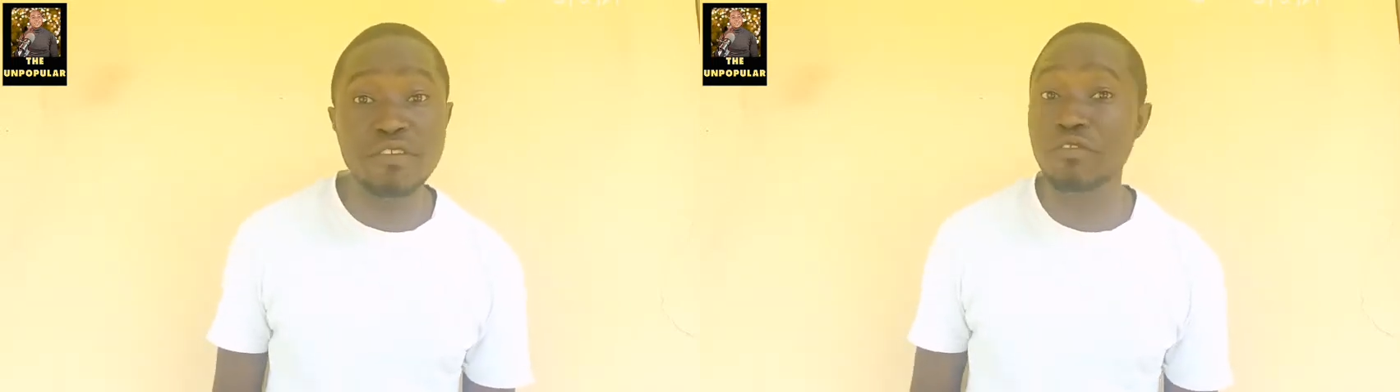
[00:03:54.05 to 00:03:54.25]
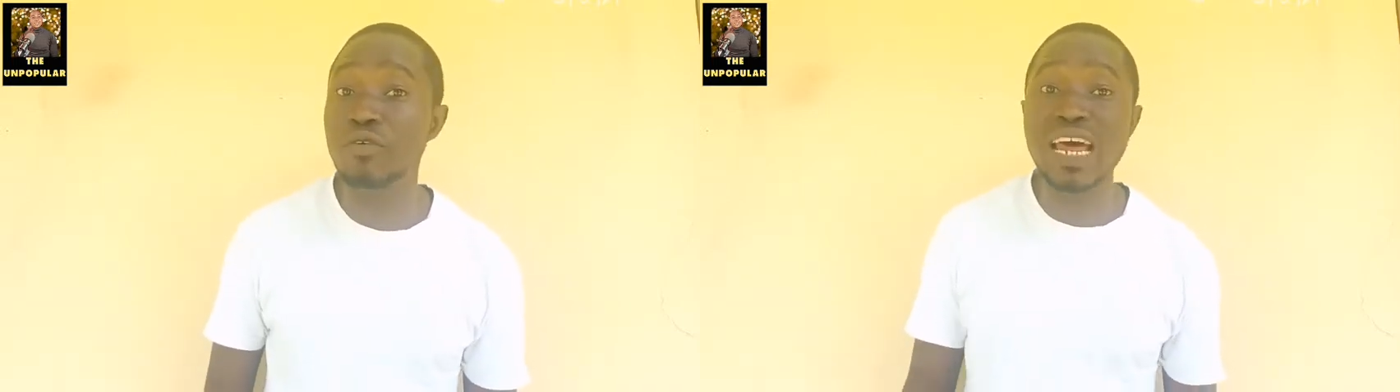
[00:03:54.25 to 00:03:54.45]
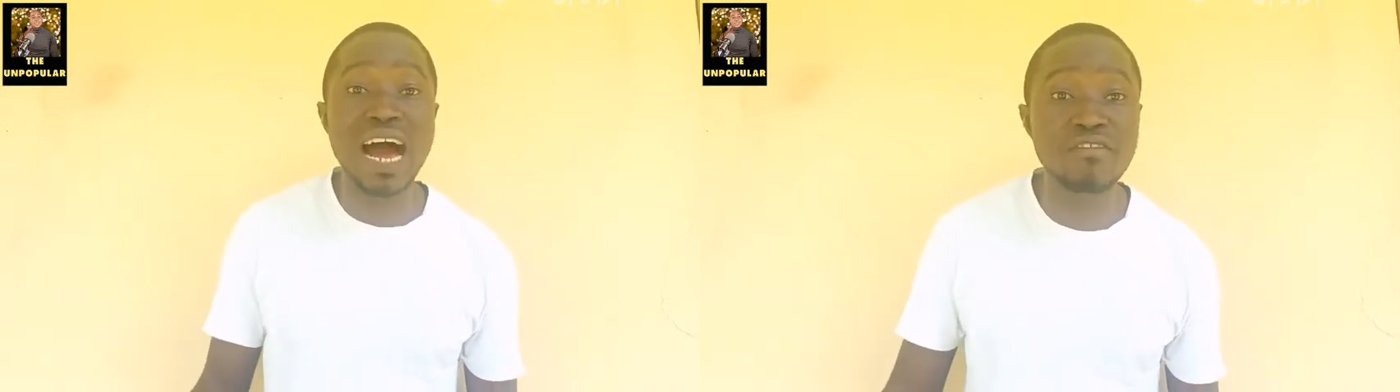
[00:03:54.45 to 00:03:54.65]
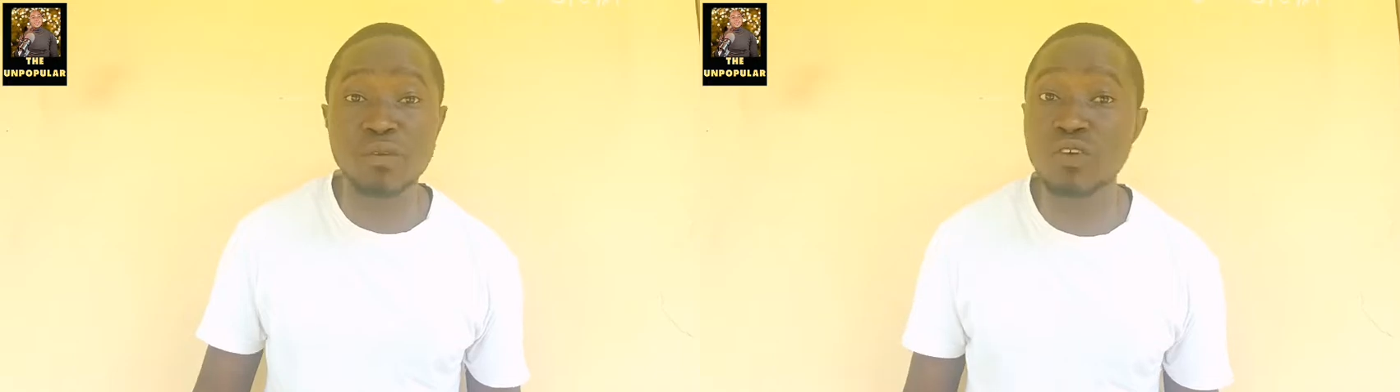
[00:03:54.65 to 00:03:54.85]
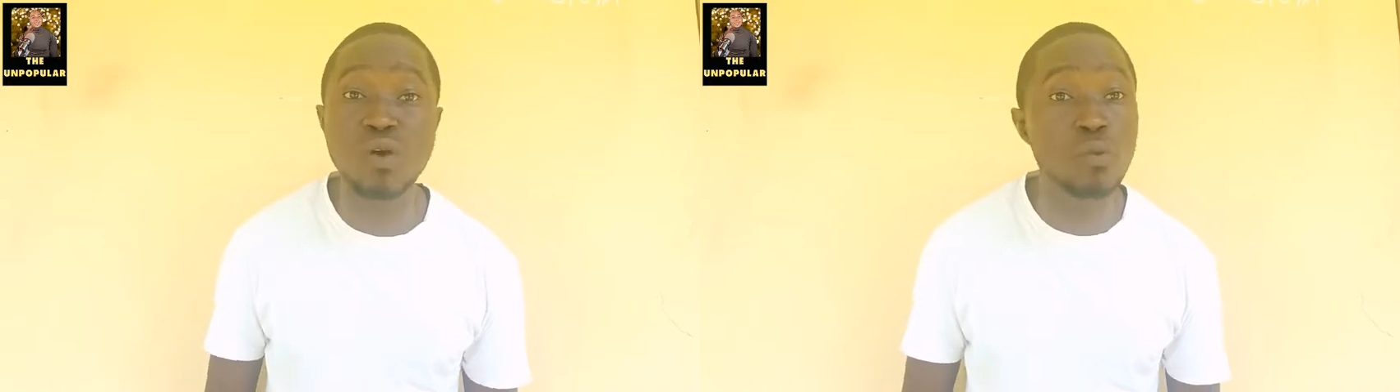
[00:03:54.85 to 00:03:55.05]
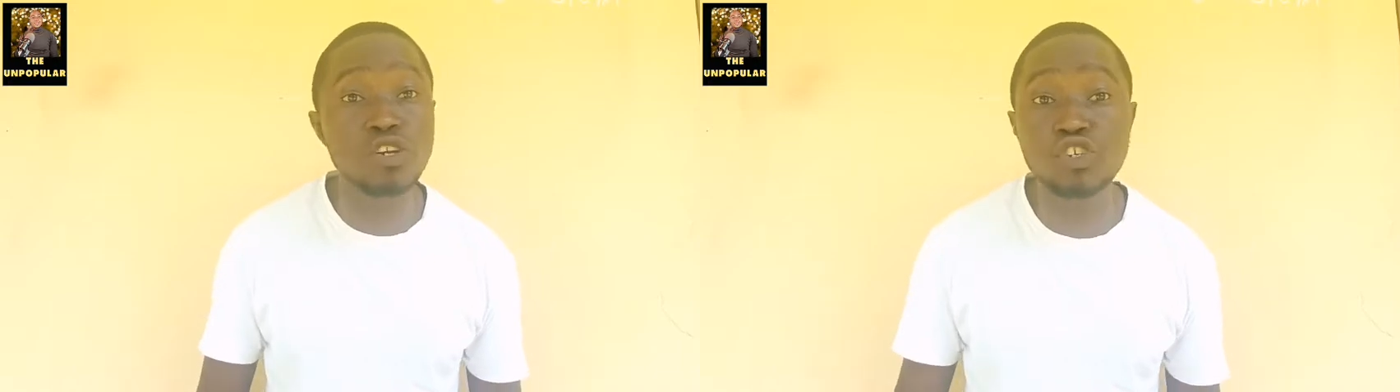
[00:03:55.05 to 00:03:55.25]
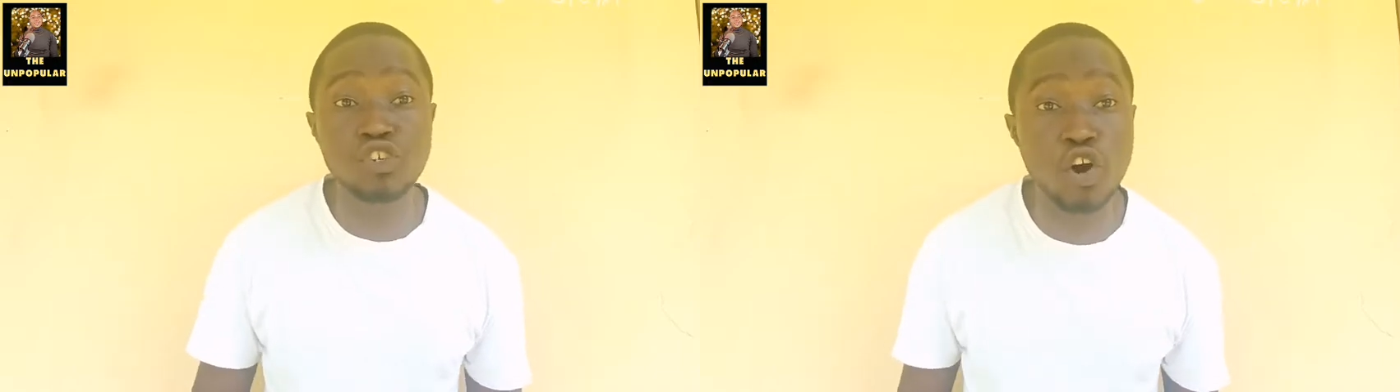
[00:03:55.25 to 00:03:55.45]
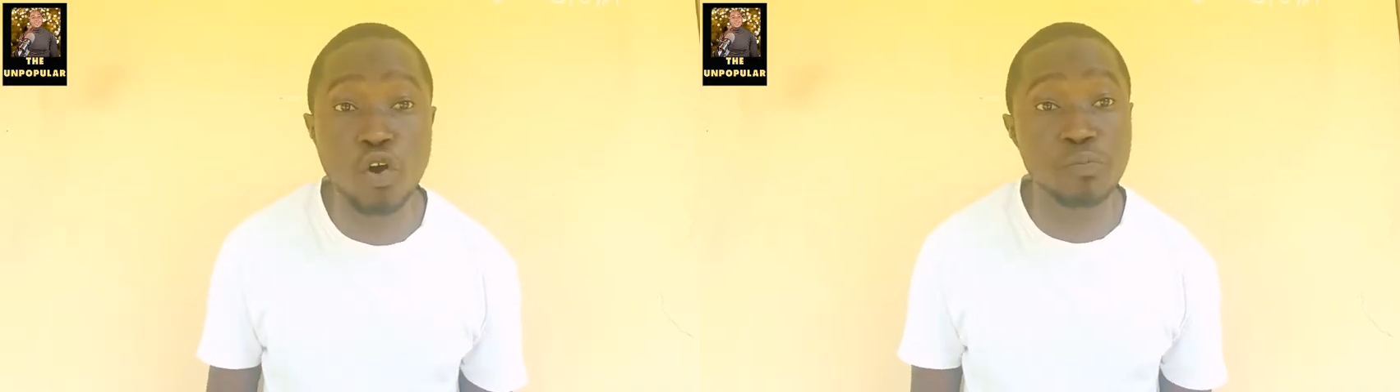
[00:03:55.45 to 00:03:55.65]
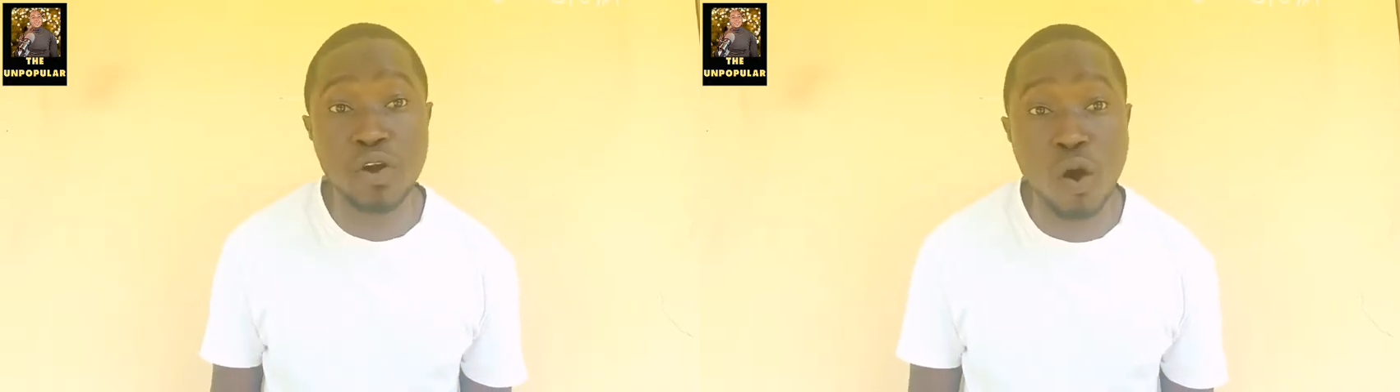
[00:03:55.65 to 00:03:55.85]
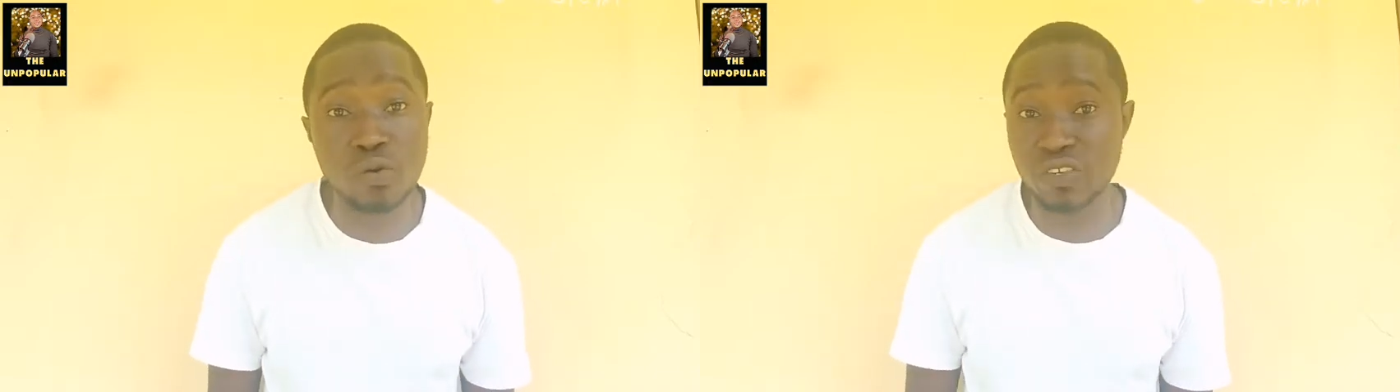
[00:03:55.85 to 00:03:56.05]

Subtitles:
If you don't have money, where would you go? Bro,